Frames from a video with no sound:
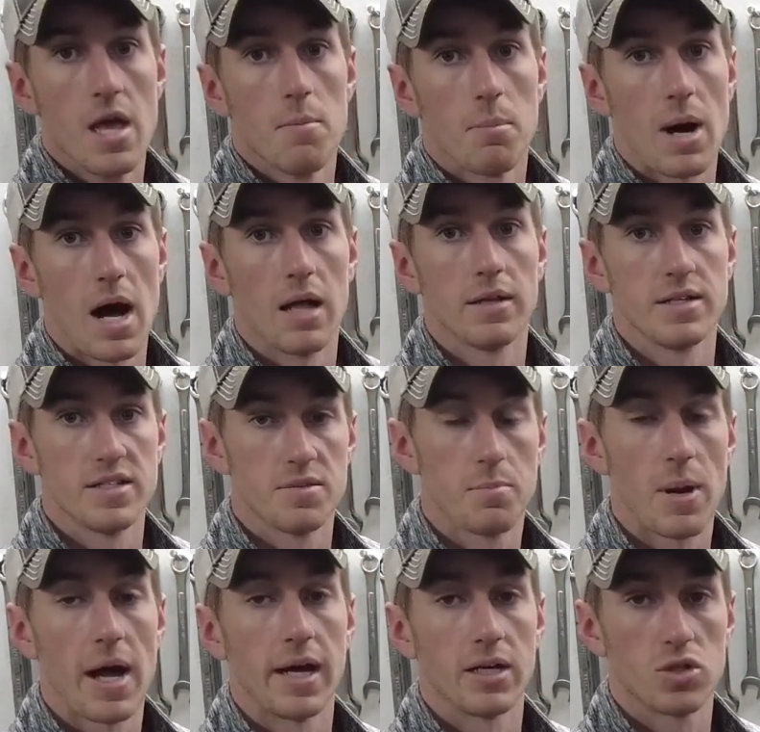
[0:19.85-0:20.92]
Poly
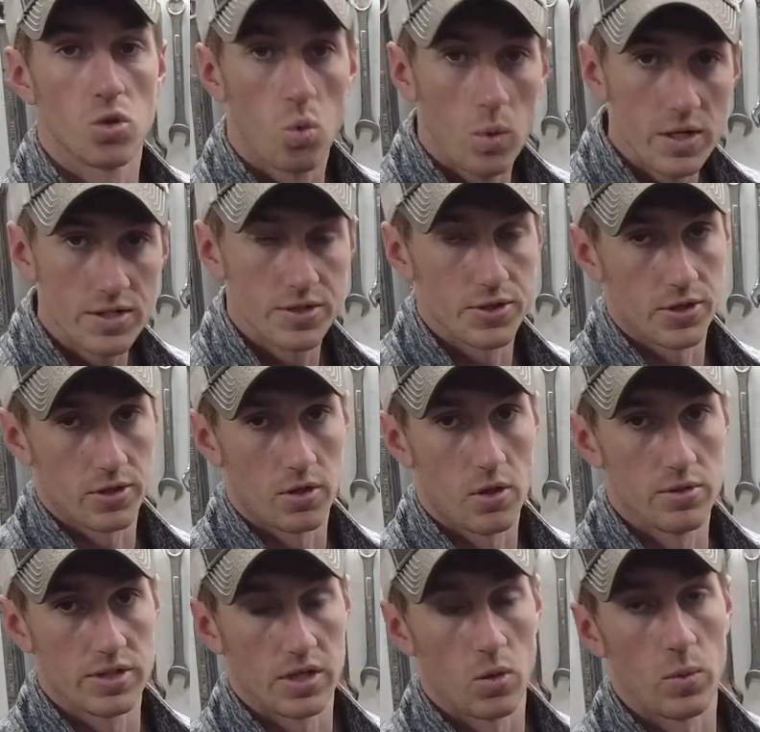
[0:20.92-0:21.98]
Spike Twister
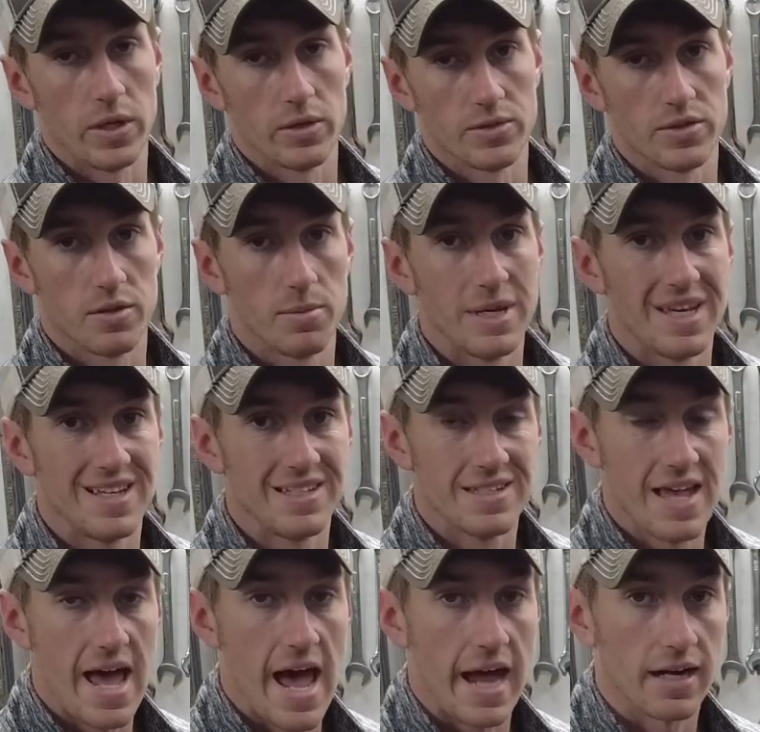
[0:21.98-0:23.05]
closing wheels to be
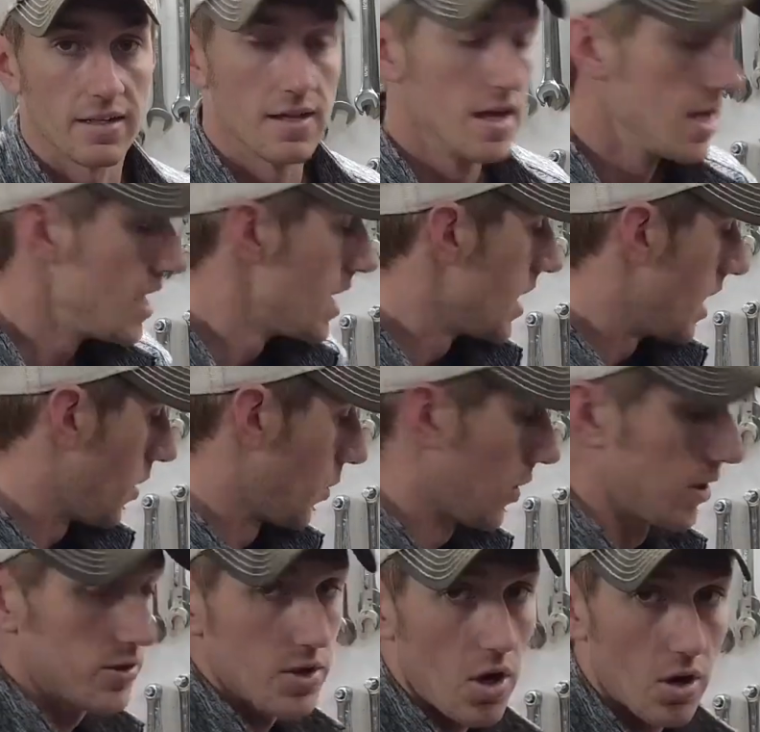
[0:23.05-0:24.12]
exact. I
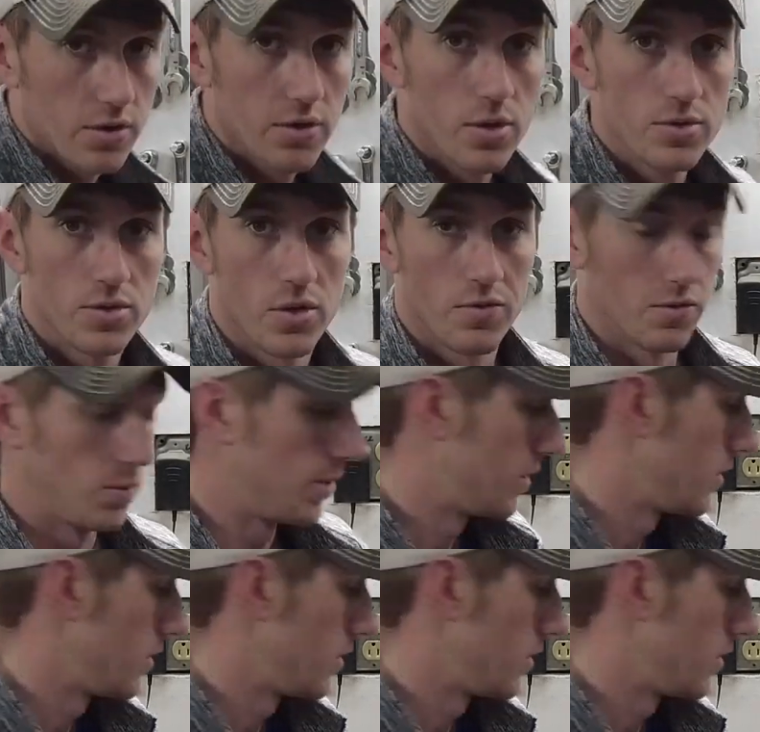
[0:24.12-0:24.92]
want to talk those over with